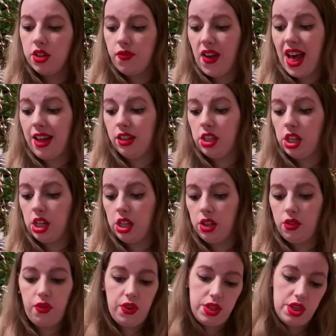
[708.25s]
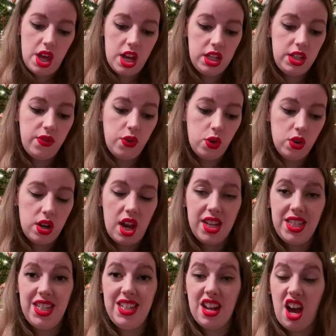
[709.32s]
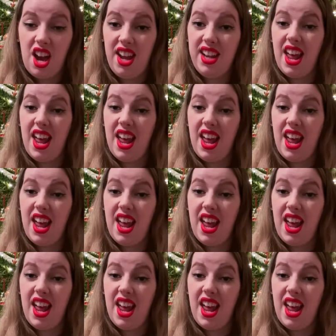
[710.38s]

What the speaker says: value for $34.99.